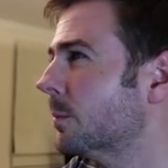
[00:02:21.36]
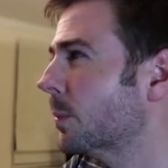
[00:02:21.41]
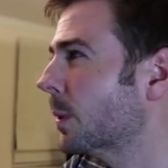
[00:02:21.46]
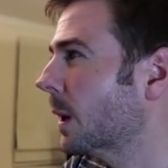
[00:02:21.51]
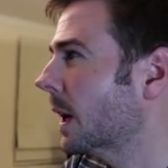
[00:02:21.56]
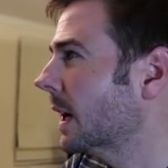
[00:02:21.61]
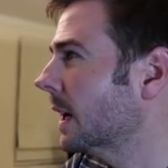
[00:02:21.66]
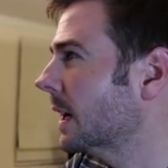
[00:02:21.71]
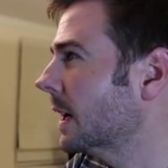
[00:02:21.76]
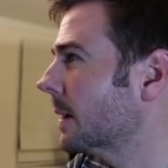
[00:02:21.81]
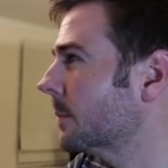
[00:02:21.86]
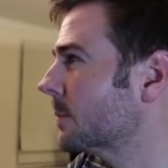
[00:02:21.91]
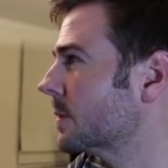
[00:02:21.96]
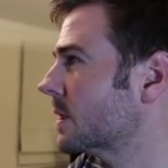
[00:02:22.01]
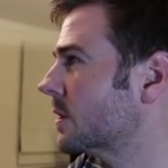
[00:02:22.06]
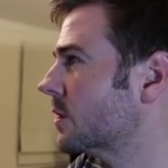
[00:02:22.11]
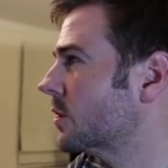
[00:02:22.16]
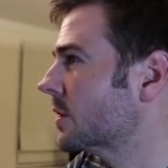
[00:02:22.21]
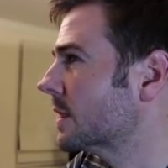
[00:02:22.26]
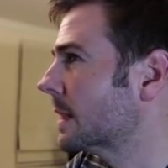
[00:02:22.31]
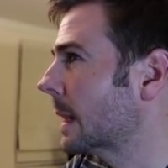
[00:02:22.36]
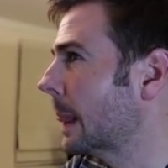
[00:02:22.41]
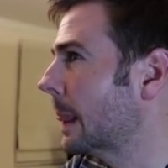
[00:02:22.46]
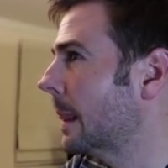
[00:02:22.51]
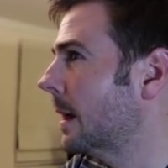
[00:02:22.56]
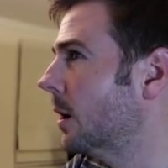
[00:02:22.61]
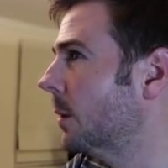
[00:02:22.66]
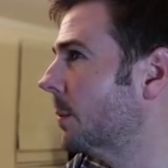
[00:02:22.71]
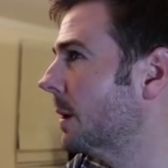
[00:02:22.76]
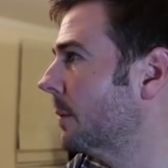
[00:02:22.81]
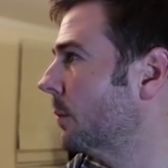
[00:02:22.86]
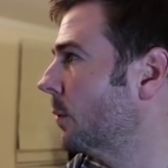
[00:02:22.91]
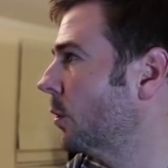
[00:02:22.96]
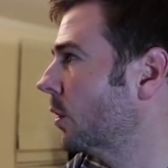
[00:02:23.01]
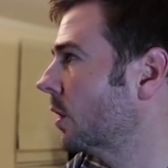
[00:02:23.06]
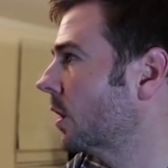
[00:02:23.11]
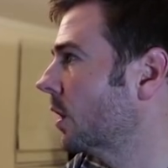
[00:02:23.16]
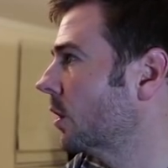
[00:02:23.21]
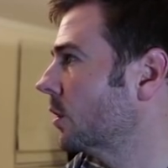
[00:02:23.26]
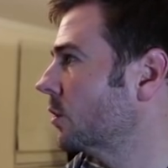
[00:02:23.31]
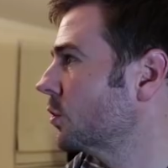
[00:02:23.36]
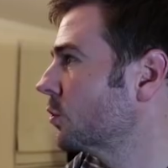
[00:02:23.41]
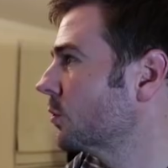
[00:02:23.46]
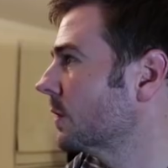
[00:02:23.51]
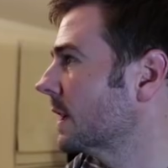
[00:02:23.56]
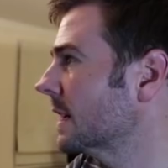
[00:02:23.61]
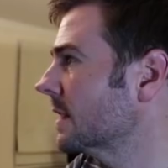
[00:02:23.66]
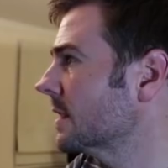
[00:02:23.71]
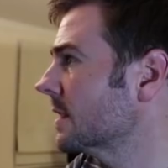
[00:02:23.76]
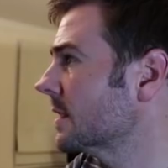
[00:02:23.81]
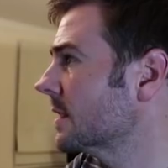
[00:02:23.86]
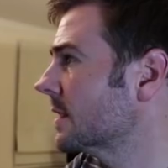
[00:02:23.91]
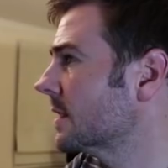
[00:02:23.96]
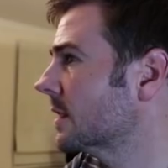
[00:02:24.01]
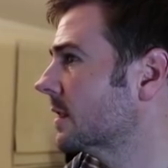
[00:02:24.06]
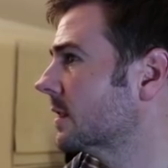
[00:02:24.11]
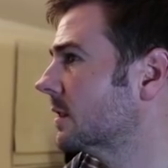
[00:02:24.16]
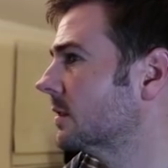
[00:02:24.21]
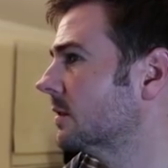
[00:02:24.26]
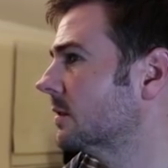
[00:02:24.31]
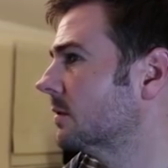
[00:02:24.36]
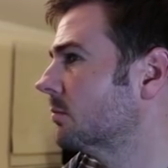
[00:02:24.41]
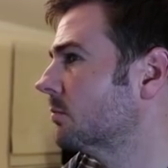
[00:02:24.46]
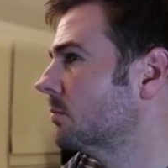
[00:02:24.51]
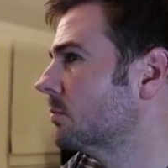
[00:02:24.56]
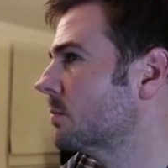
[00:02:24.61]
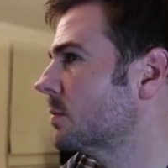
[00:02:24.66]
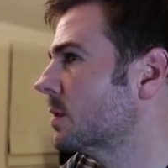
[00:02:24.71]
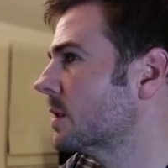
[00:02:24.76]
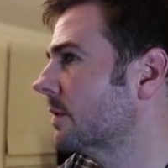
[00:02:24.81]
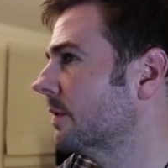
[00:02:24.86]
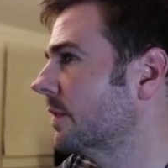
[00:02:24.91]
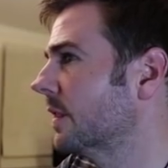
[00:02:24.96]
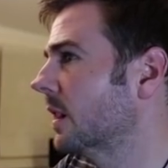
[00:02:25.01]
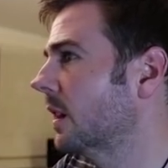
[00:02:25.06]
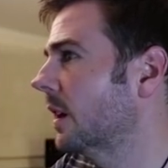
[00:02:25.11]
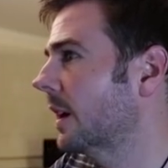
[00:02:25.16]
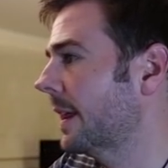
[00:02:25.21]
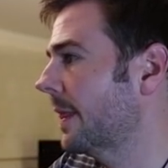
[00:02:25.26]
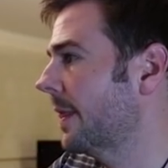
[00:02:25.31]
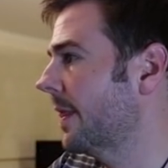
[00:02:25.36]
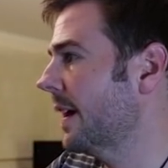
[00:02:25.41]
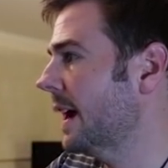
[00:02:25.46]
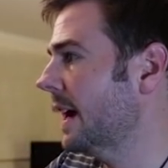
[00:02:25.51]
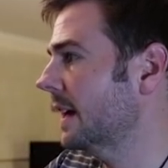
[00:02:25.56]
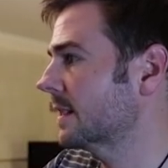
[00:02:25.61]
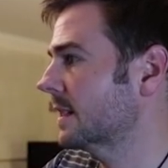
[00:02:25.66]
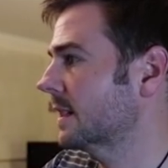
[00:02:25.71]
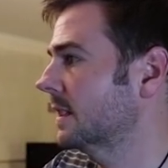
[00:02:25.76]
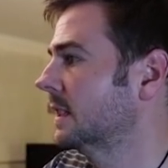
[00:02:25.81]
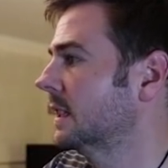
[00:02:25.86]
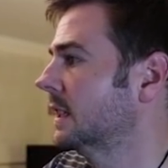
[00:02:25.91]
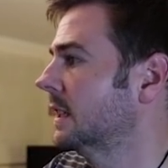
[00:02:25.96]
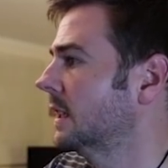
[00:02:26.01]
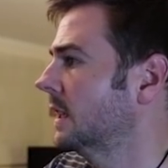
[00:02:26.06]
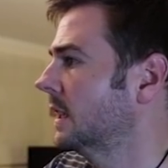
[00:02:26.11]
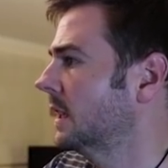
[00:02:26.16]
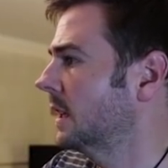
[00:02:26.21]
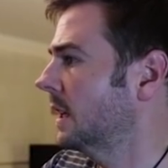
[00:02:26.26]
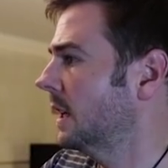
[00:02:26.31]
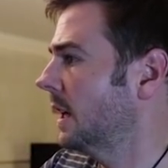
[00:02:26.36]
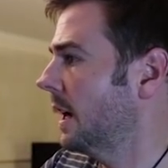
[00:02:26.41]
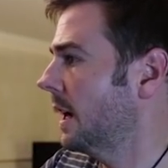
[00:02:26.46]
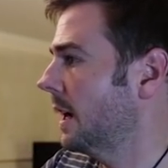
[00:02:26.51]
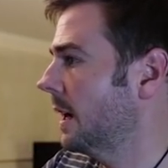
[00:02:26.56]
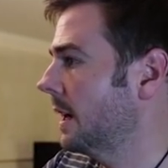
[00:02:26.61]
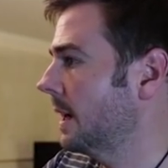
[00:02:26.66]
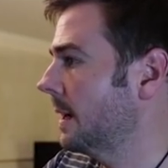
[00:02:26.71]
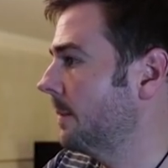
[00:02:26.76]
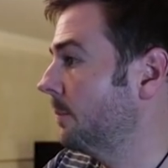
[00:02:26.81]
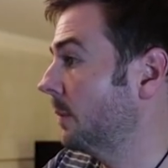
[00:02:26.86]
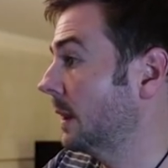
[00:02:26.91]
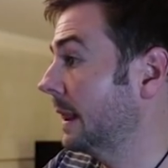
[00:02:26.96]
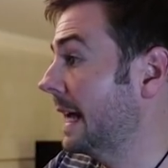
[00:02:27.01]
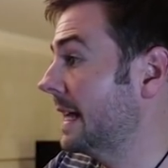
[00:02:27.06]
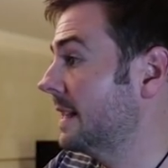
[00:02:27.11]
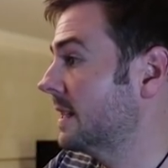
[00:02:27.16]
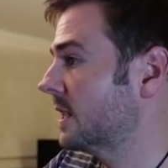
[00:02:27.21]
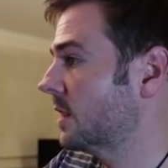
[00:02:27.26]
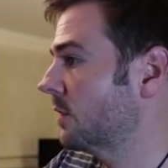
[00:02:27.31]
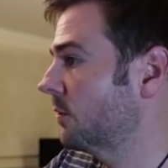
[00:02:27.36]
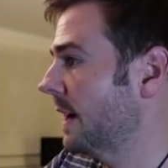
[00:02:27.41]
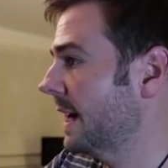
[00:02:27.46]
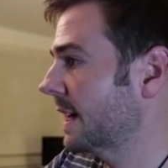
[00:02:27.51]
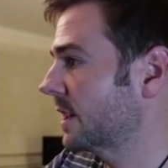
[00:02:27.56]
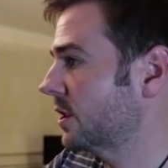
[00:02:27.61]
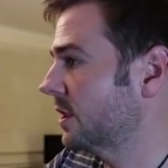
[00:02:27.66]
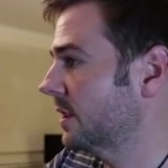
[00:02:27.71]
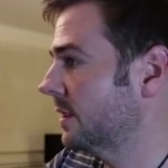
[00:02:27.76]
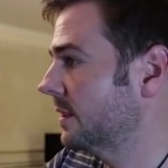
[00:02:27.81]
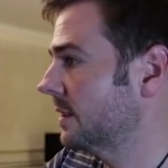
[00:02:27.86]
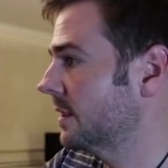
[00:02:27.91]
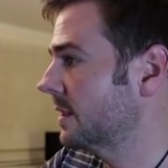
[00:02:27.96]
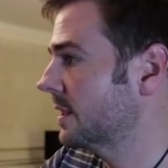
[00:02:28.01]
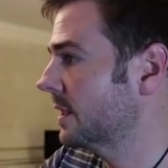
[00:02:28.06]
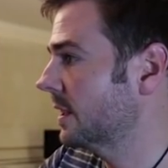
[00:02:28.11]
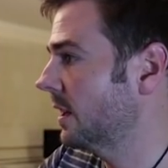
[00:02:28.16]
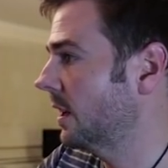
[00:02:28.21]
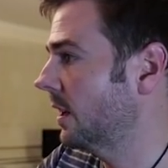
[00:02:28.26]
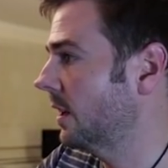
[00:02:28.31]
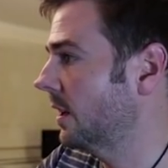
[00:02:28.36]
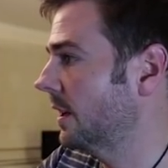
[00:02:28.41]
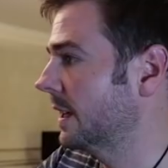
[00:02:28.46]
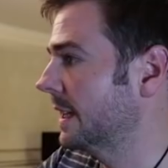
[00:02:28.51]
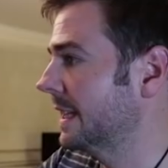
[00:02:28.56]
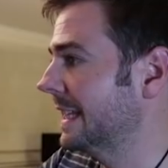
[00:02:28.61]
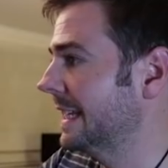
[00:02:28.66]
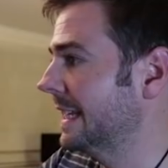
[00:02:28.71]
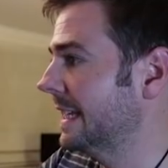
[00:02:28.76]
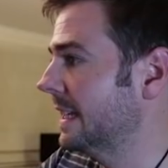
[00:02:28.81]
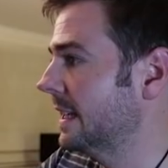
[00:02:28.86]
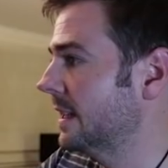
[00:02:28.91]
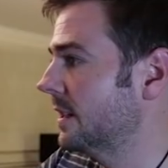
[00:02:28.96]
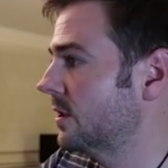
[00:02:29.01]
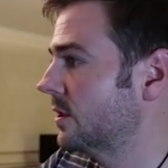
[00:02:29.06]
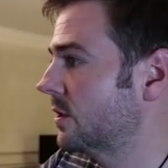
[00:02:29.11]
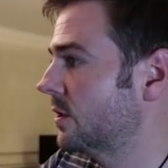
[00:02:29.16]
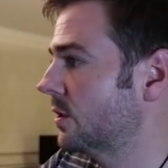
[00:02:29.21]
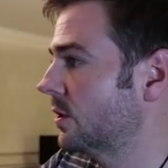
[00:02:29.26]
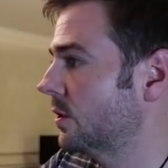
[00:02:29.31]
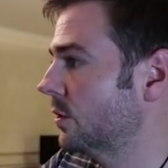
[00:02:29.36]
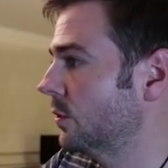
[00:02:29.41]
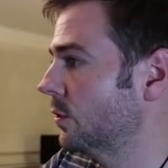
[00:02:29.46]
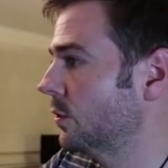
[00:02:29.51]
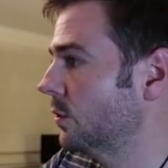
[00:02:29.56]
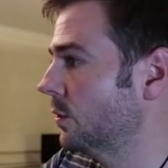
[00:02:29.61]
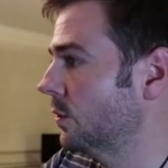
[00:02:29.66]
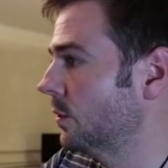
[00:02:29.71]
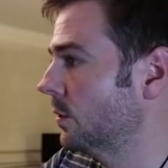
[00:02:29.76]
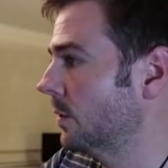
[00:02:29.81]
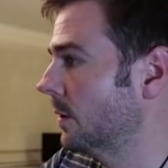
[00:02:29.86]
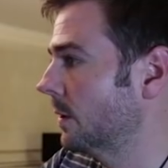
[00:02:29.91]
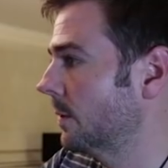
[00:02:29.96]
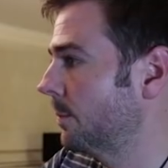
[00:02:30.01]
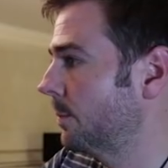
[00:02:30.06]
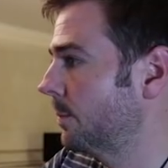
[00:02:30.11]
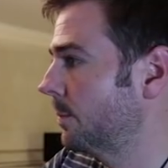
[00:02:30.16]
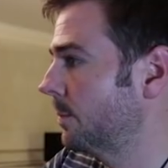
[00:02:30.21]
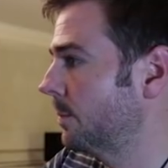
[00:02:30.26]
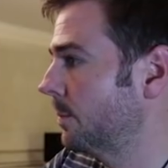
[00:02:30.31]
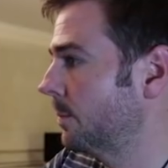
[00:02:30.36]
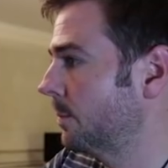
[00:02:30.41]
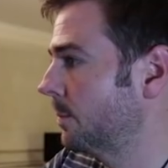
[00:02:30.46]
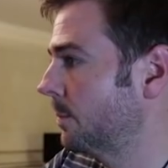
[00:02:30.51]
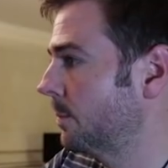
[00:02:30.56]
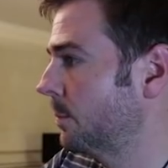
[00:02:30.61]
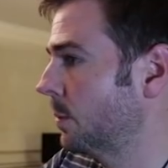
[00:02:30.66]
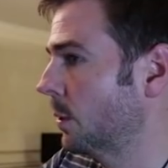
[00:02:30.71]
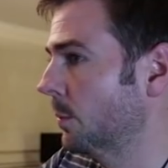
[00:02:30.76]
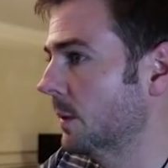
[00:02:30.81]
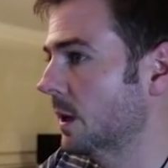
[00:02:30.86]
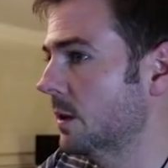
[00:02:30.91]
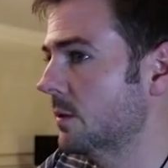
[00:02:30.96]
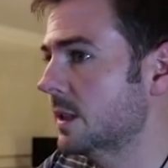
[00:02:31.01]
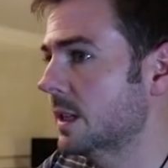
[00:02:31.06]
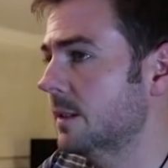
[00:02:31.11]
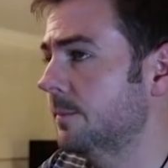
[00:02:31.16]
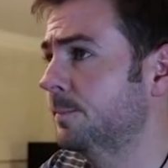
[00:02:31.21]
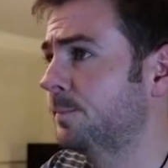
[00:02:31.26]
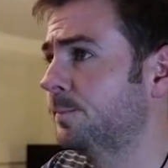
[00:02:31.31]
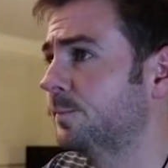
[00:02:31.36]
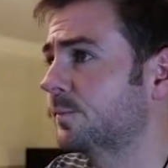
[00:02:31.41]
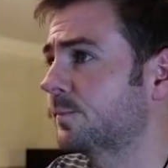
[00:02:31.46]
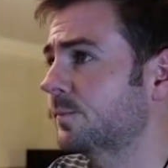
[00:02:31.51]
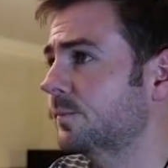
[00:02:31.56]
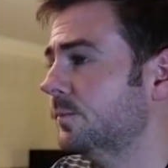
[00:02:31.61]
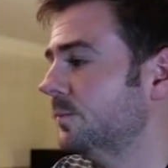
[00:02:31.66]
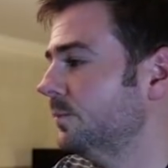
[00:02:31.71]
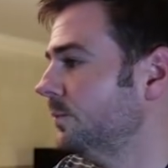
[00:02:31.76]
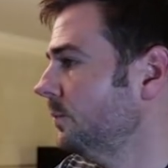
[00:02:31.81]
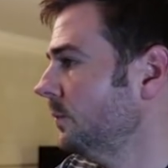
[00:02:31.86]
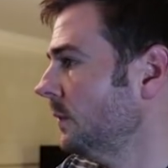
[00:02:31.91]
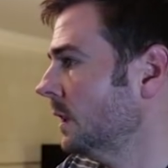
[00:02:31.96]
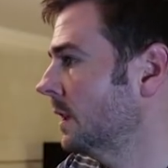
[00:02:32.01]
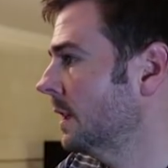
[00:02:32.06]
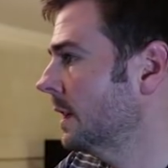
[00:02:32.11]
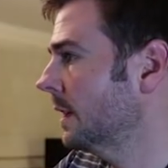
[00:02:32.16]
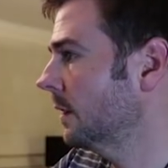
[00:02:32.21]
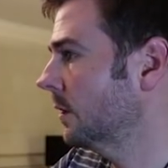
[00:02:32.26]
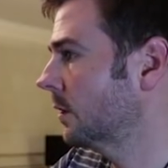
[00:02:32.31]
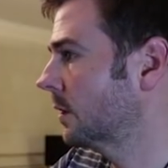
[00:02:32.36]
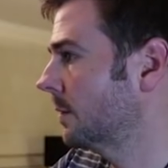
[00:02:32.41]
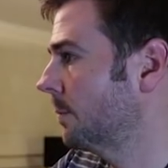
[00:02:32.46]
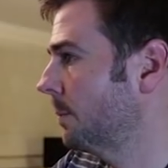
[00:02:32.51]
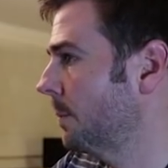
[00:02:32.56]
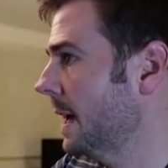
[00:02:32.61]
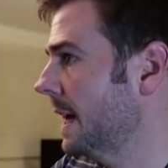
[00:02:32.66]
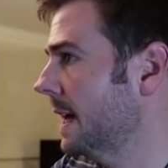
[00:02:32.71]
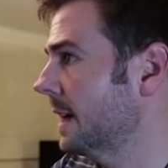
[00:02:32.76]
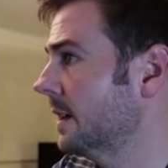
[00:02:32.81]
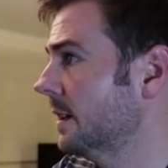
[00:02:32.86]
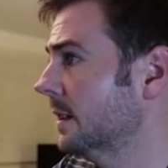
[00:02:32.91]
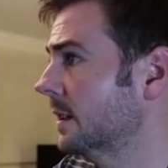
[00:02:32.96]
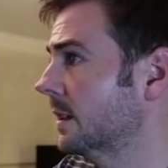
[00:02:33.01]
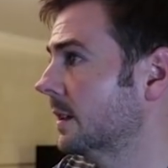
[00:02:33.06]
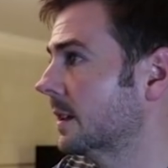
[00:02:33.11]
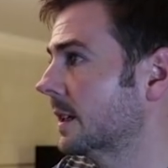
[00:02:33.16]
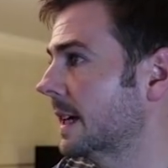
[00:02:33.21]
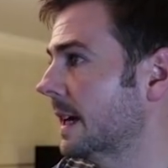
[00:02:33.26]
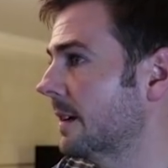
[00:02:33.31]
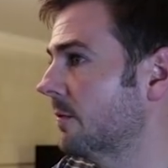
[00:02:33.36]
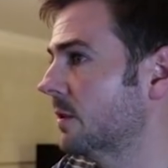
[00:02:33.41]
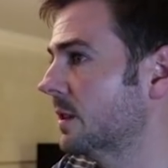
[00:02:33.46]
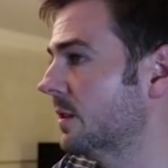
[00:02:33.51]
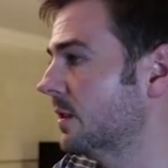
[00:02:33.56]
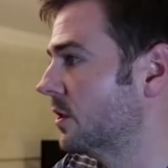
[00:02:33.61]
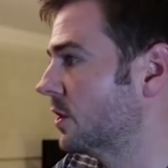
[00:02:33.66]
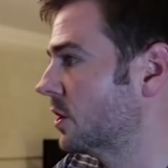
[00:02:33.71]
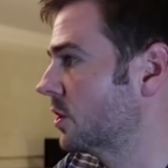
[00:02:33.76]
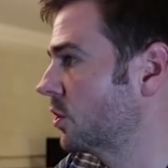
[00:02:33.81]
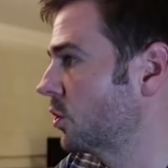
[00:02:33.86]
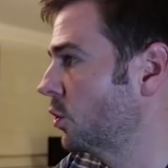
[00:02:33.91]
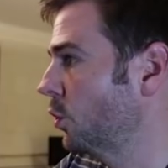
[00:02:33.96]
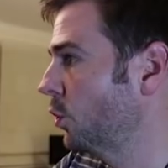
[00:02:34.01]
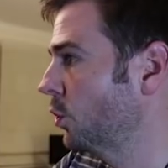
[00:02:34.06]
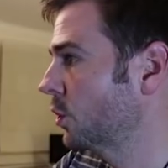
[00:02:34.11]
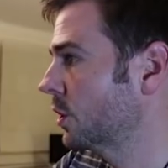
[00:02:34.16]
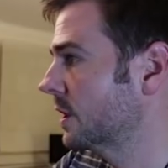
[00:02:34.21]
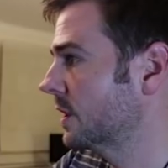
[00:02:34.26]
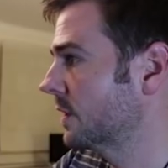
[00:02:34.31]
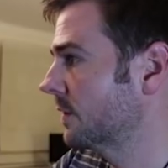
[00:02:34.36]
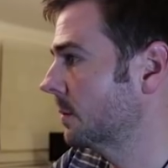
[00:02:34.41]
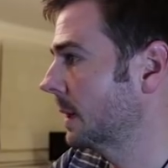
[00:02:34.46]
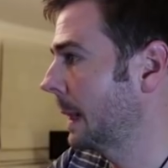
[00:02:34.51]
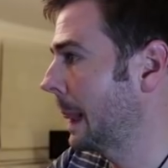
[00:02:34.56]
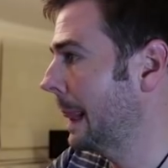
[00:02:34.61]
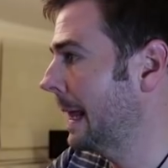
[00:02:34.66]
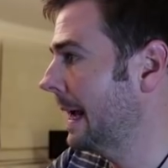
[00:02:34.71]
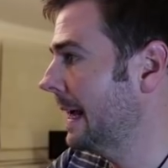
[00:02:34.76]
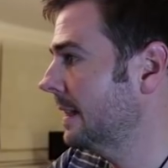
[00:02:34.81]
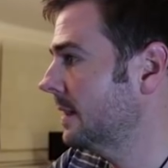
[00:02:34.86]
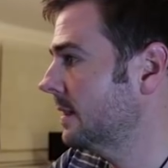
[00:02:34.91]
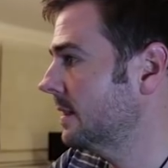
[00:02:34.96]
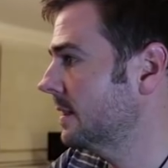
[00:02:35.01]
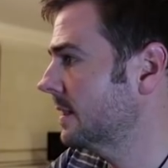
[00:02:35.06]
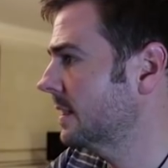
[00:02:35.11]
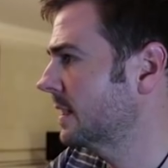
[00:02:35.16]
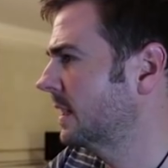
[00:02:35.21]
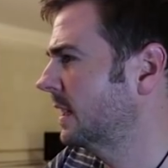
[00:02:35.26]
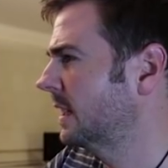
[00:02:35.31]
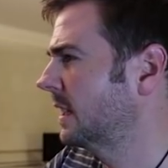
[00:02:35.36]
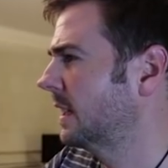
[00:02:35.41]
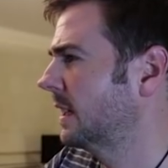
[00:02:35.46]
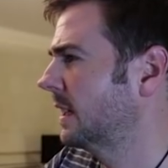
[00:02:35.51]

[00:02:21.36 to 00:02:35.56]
Perhaps just a little bit more contrast. Something like that. Lens corrections, I need to pump those in. Yep, looking better. Get rid of the distortions from the lens.